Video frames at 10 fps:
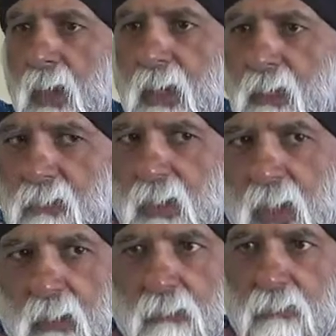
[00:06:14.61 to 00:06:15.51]
anything
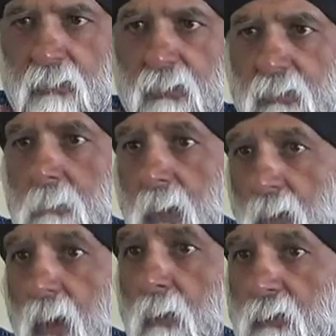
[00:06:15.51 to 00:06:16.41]
else is
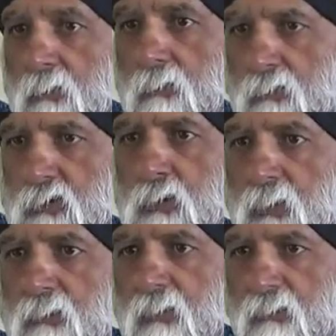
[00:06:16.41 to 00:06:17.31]
about our
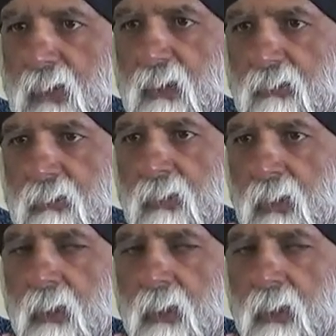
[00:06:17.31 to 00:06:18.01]
student success,